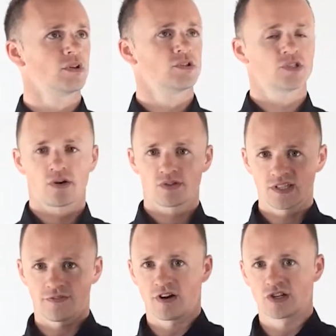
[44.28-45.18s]
So
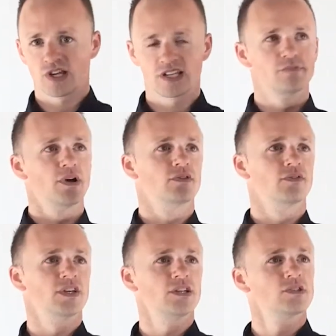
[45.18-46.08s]
differentiating both of
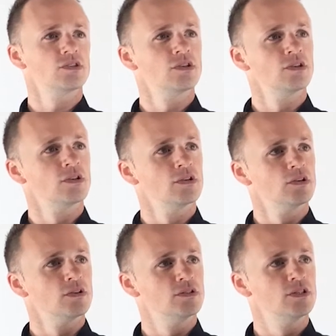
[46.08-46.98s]
these,
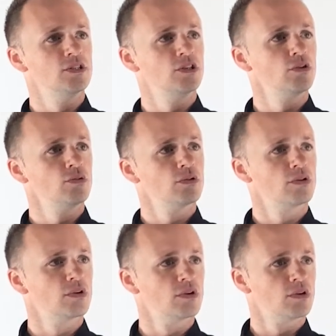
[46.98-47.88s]
du
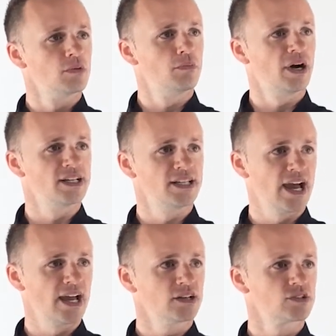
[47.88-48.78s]
by
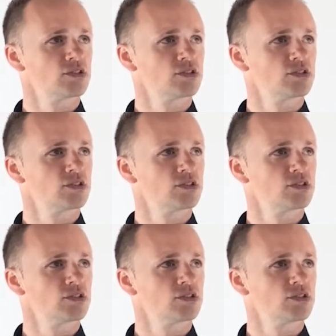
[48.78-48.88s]
dx